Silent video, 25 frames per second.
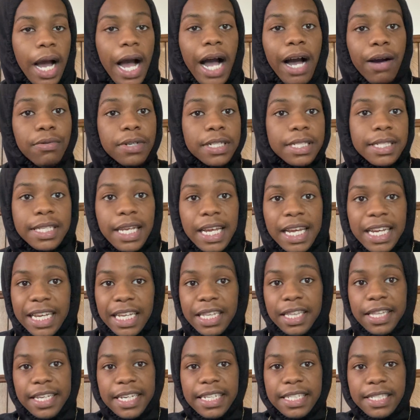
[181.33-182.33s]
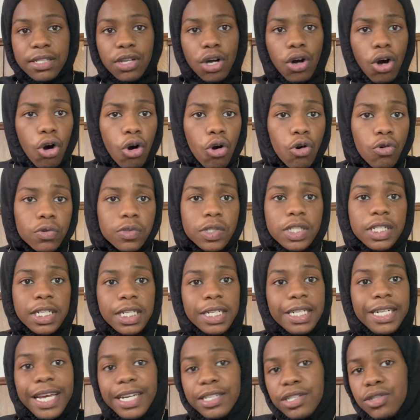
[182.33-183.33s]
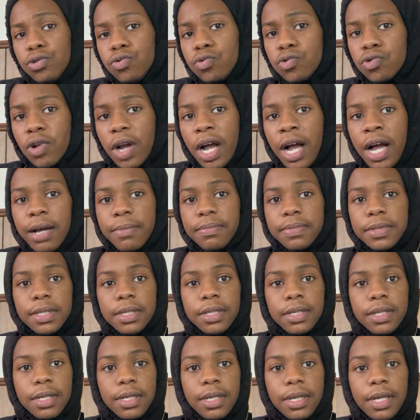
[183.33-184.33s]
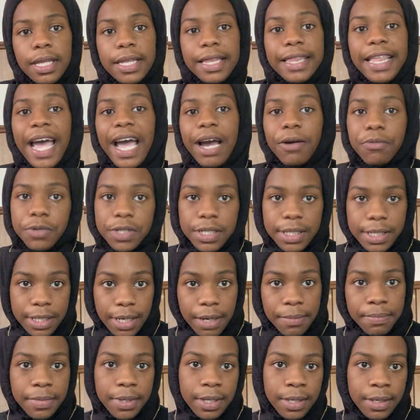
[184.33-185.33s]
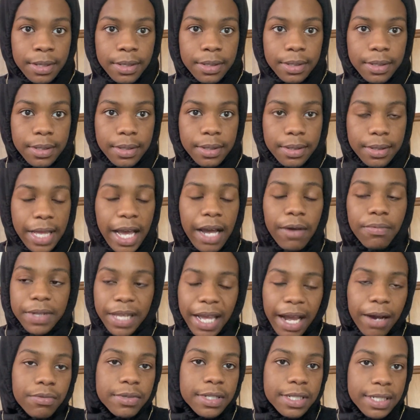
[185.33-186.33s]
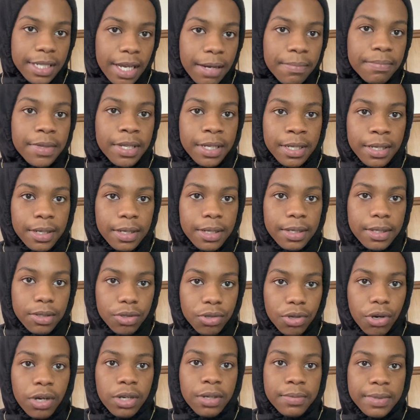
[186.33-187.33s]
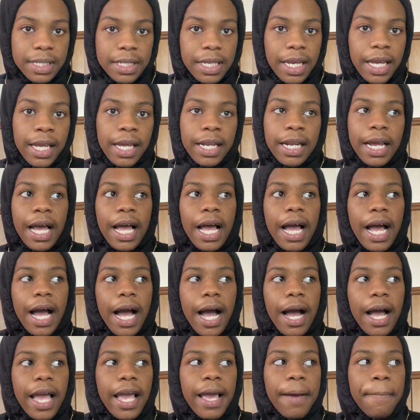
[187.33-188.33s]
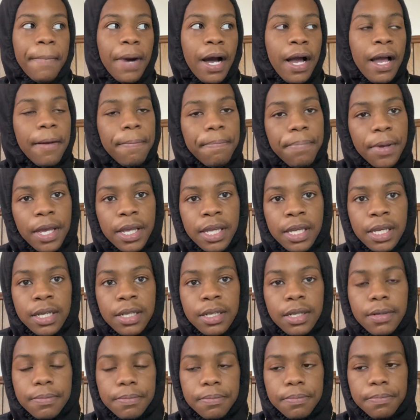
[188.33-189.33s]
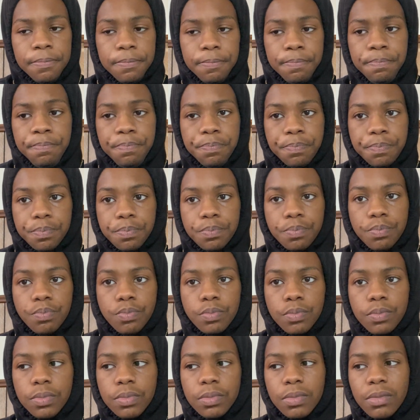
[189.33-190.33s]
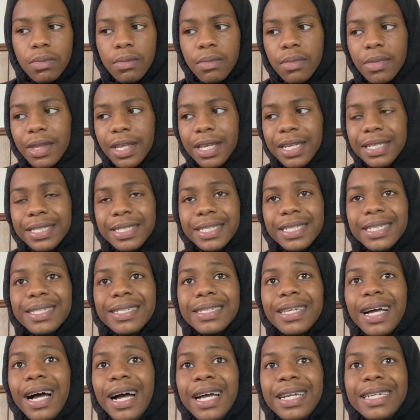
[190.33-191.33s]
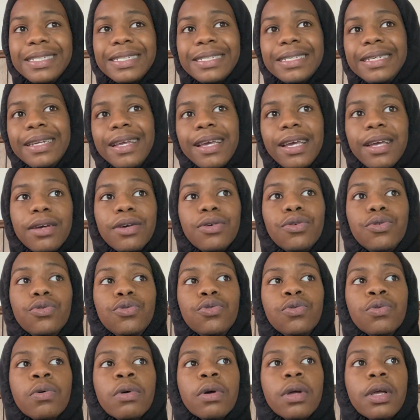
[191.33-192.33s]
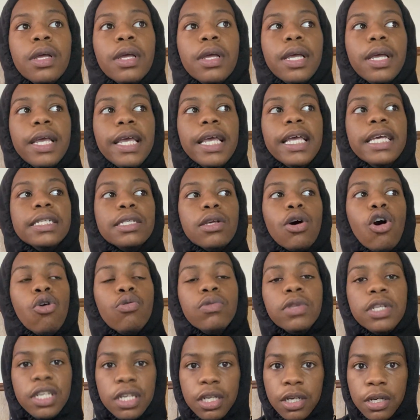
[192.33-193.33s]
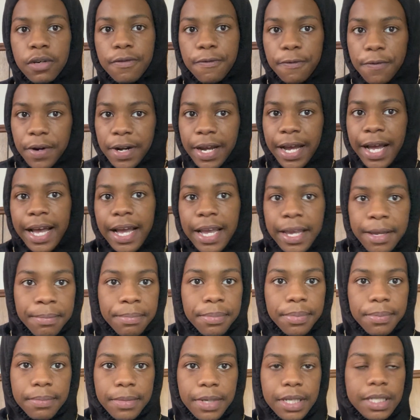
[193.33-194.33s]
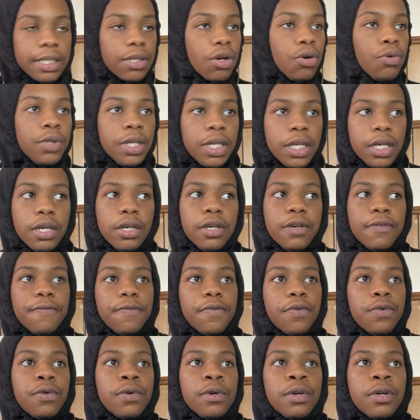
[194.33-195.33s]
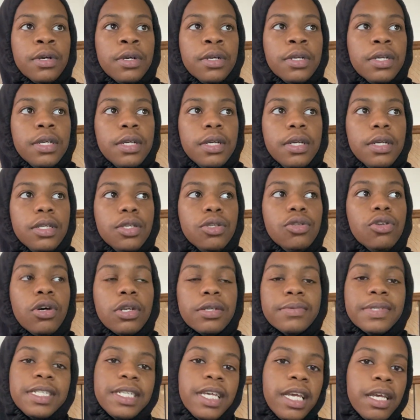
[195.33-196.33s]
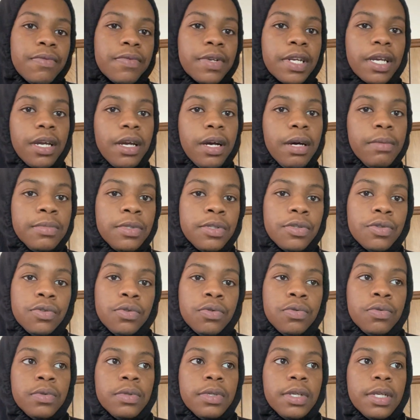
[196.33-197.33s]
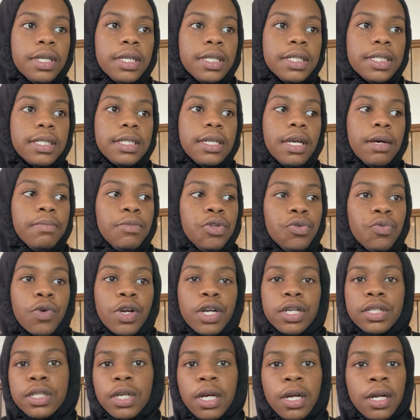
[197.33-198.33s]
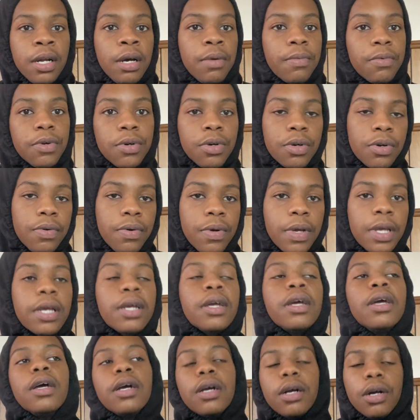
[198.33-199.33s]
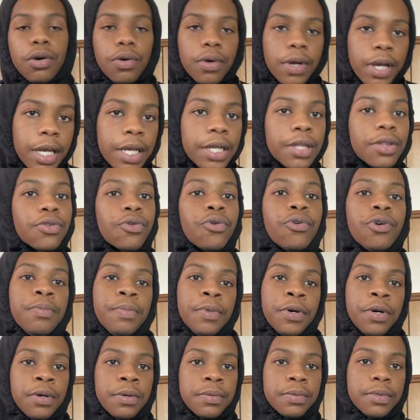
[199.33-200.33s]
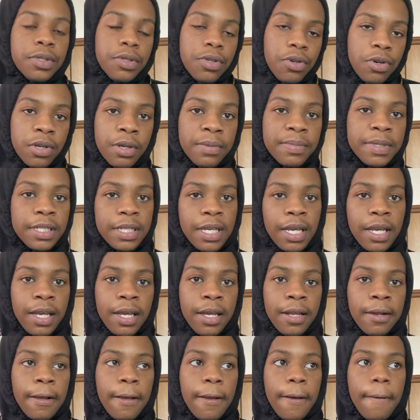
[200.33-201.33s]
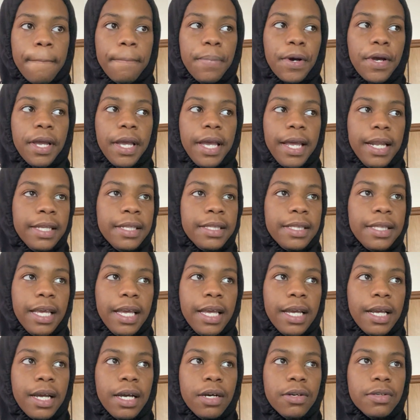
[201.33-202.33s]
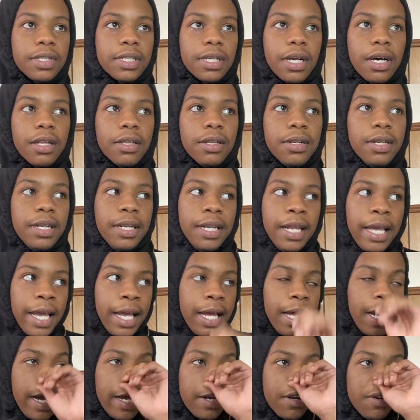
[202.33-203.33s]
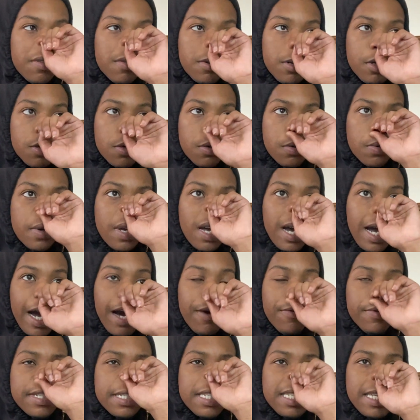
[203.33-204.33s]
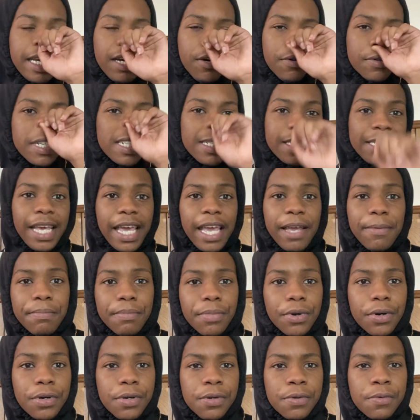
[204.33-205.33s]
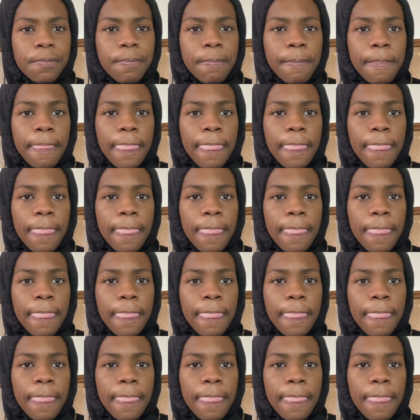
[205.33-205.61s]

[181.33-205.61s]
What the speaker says: I would say at least the old shit that you dropped, that was something. That was something. You know what I'm saying? In my opinion, 6ix9ine is a nigga who is only good for the hype. Is only good for, you know what I'm saying? When it comes to something you want to turn up real quick, go ahead, throw them on. You know what I'm saying? But anything else other than that, I don't know. I would say on the tape, bro,